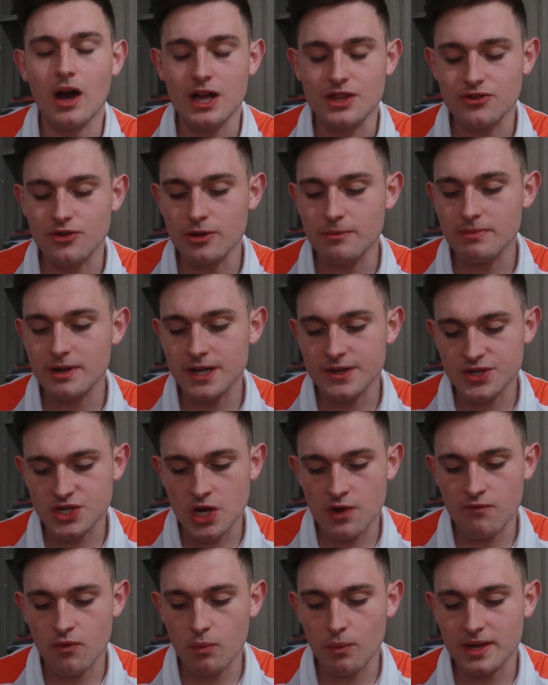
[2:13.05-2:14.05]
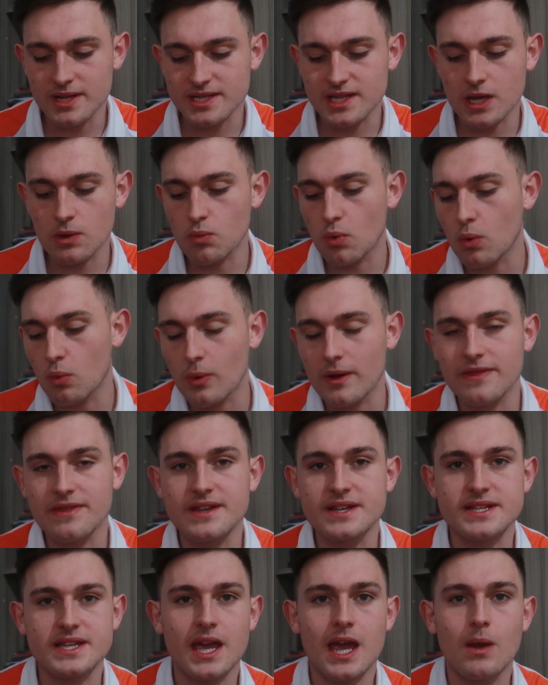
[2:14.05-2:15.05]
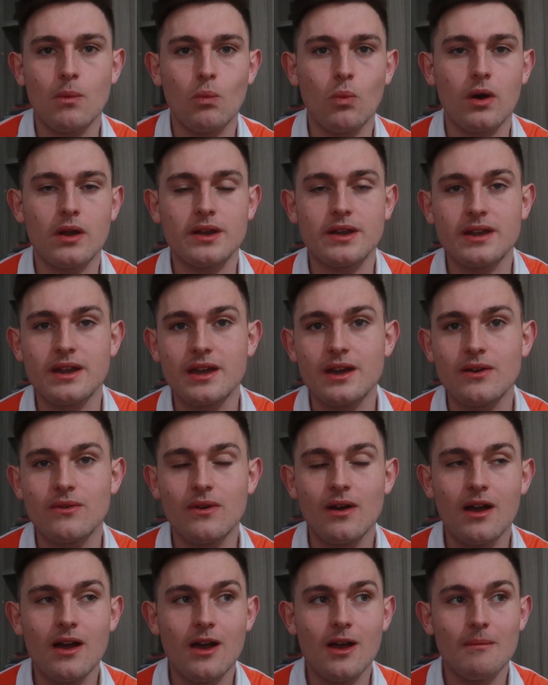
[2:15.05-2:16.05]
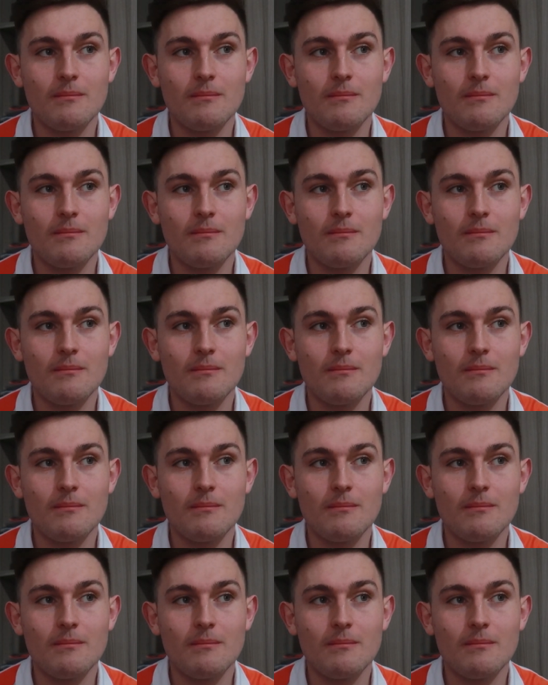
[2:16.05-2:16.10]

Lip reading: I do believe Sheffield Wednesday will win this game 1-0.